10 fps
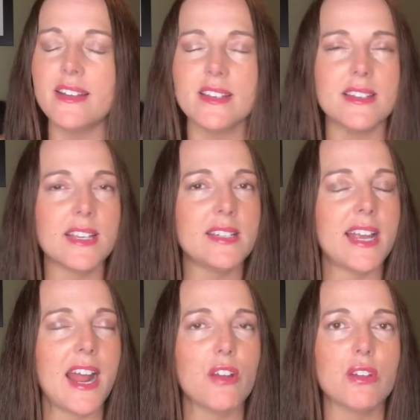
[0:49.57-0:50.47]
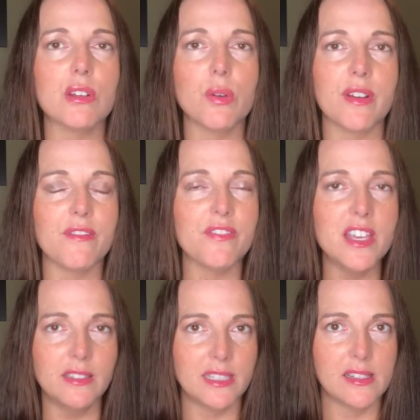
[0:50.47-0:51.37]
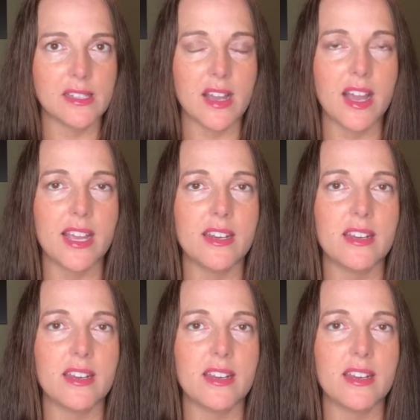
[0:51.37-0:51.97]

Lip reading: to dictate how you're going to feel inside.